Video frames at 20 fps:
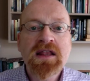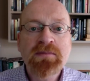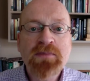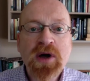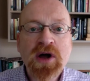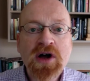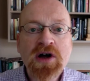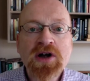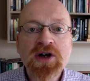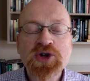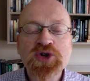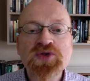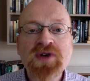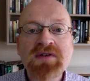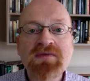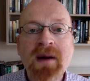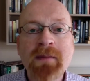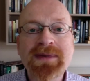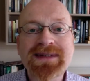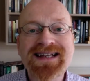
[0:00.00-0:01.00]
The purgatory
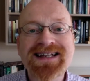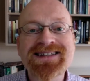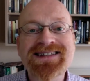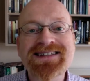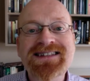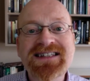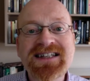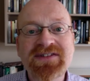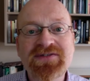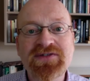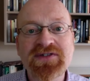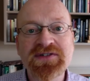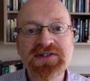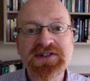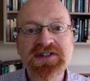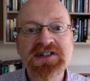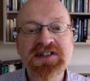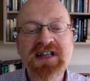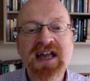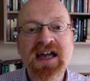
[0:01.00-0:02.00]
represents a different
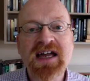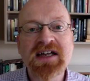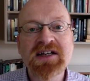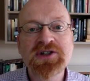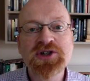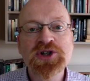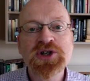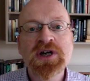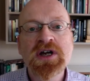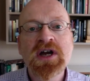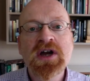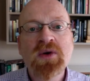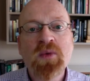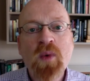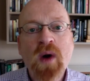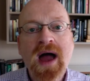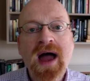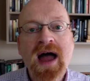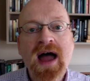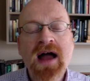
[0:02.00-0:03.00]
stage
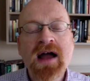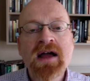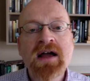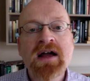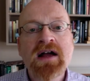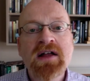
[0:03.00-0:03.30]
where